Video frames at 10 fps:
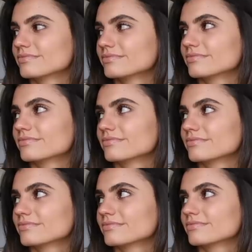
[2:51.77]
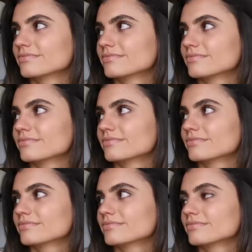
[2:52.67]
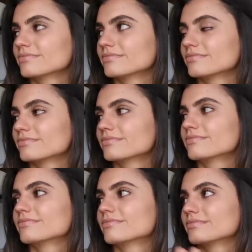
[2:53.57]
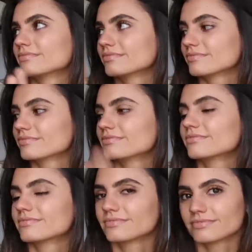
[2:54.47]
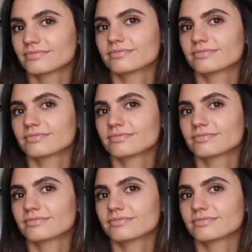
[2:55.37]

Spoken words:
This person isn't speaking.